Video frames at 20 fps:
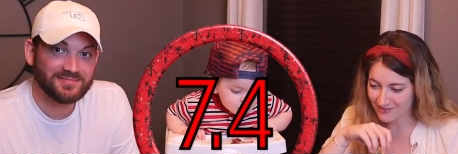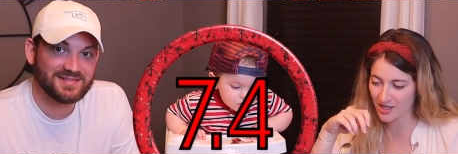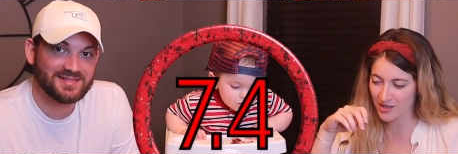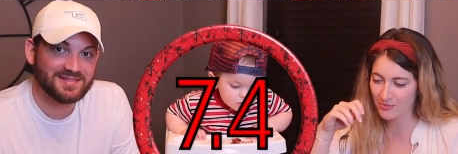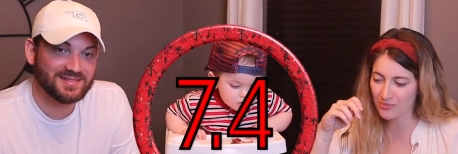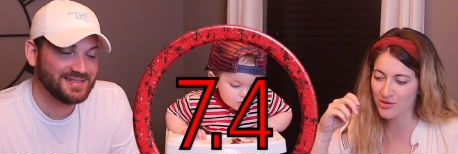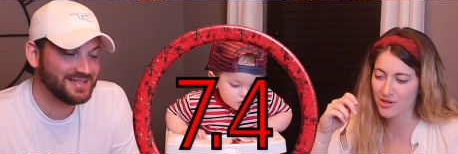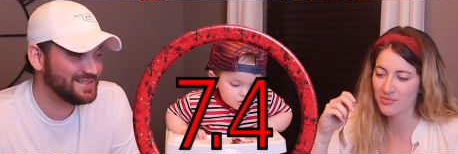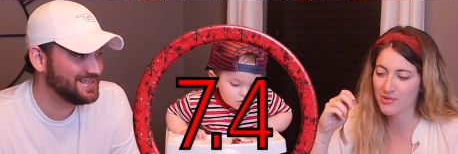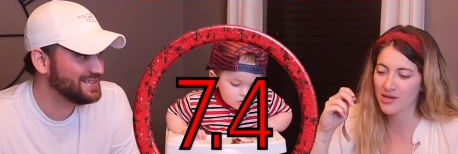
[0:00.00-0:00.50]

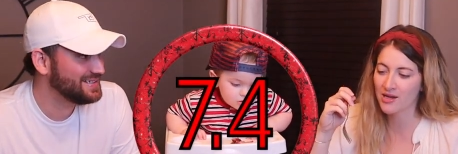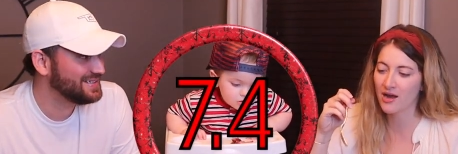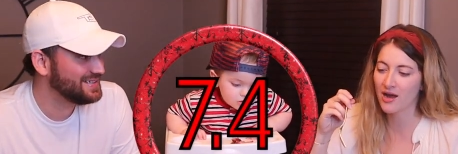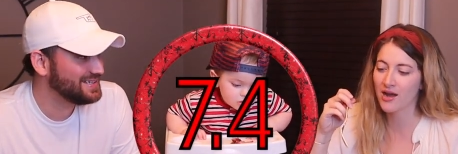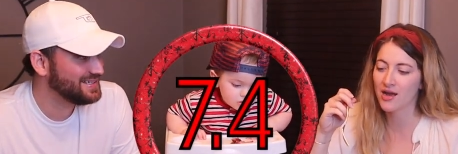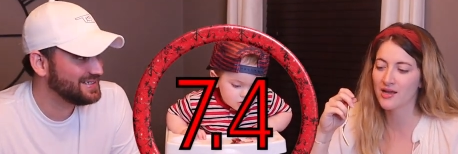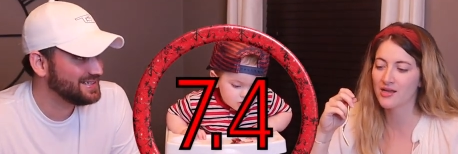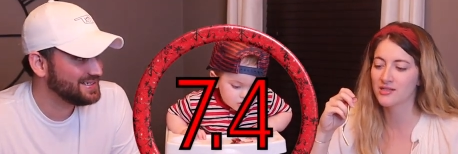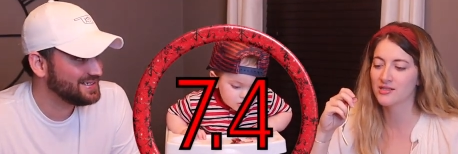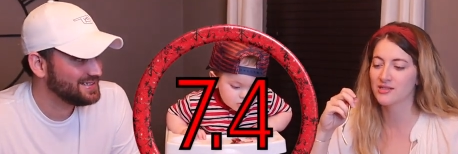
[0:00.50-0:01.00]
Speaker 1: Simply
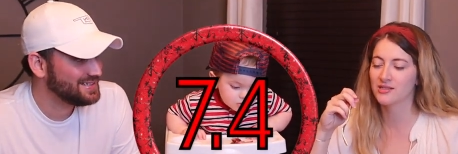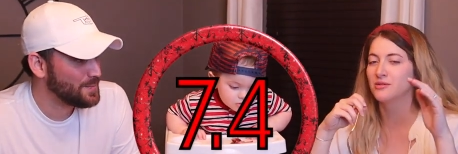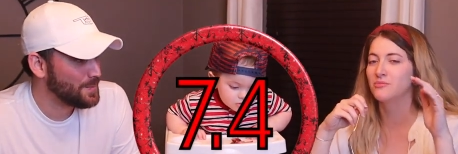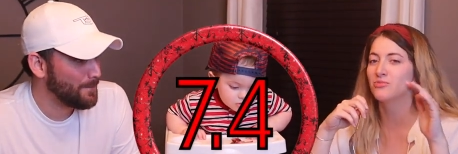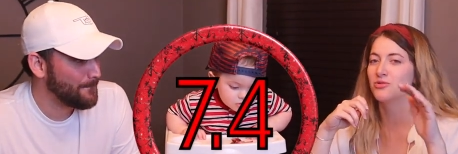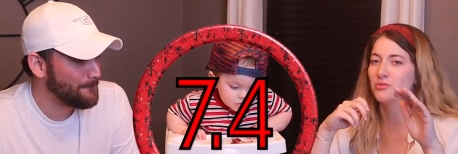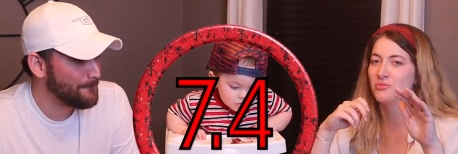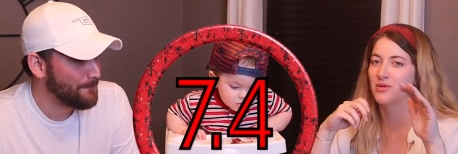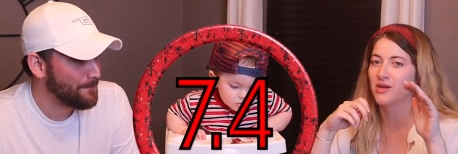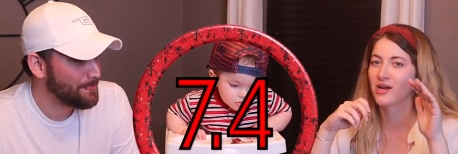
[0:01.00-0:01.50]
because,
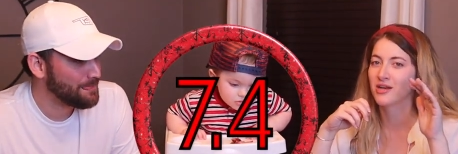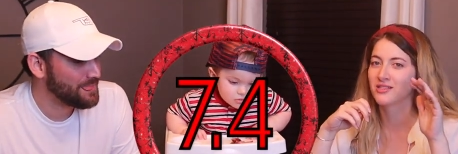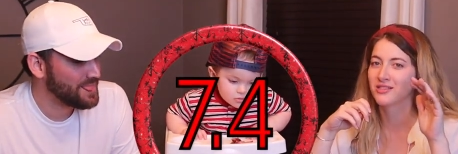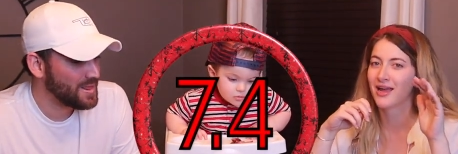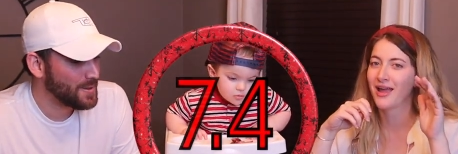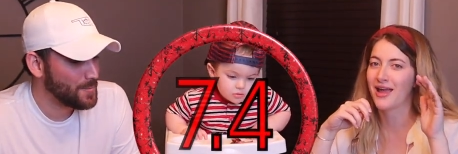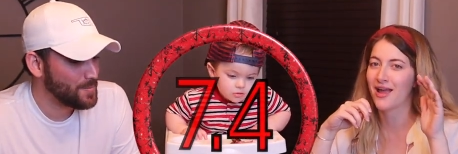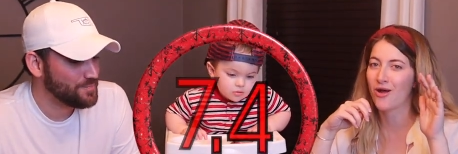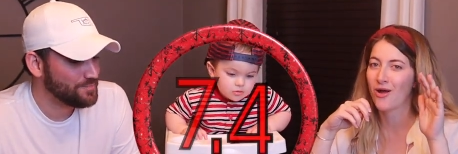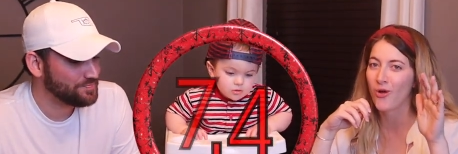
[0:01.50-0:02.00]
simply because
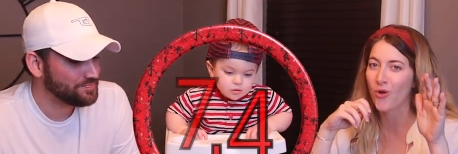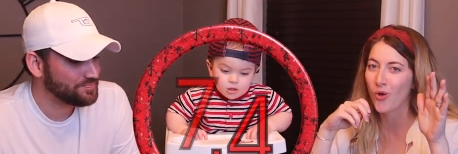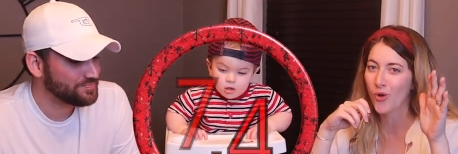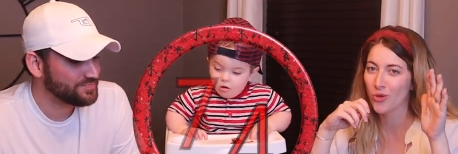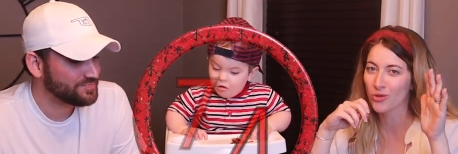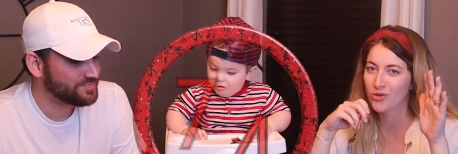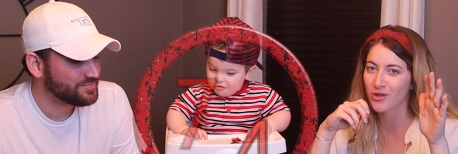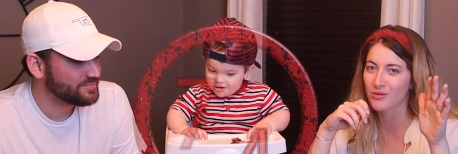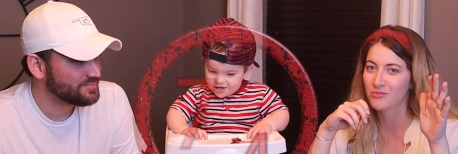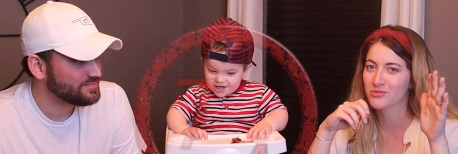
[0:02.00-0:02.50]
I
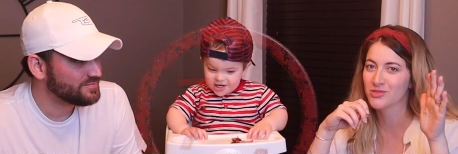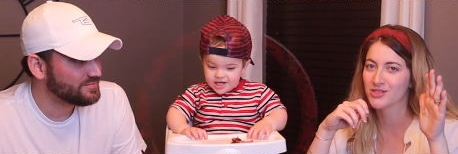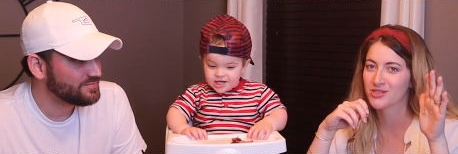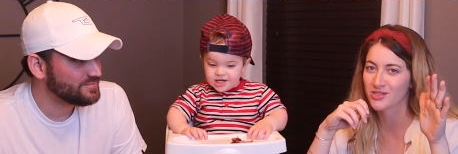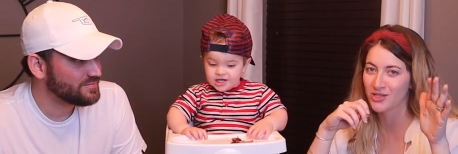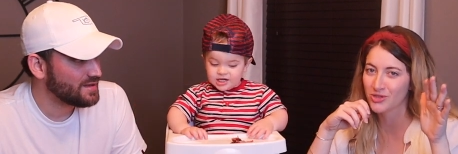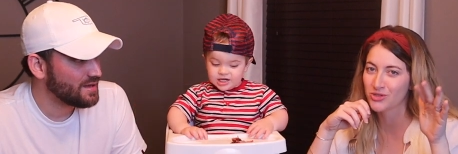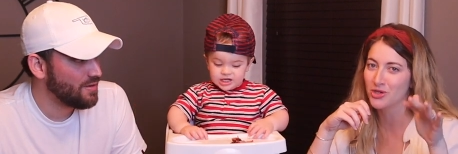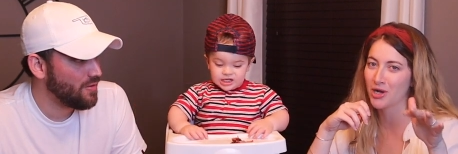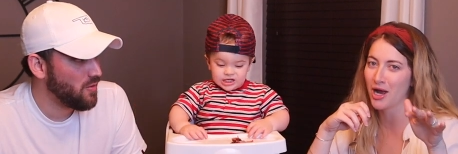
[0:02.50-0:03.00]
hold them to
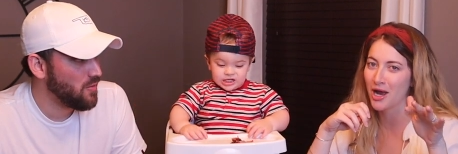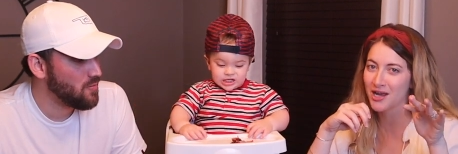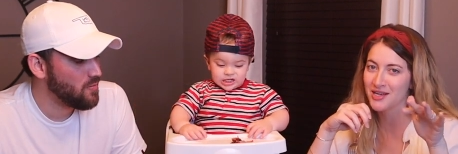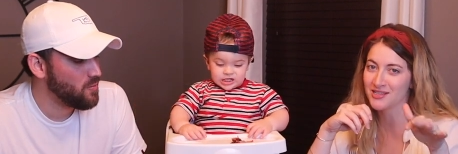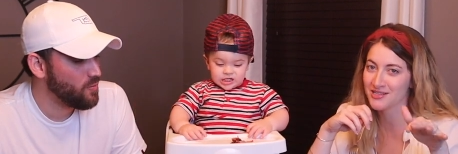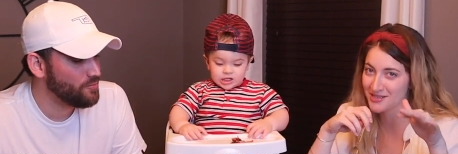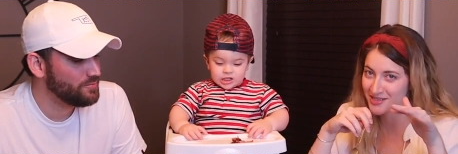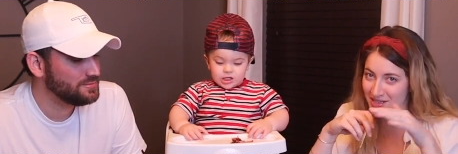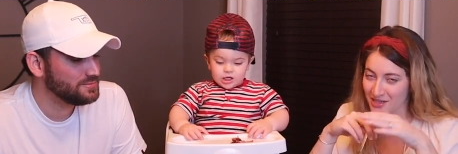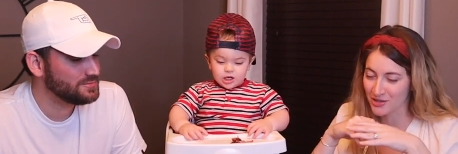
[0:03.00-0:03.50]
such a high
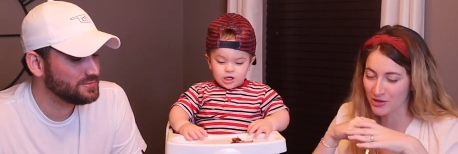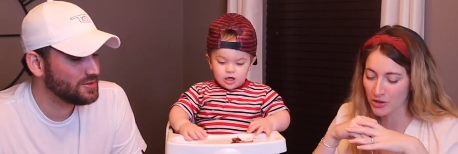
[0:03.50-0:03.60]
standard.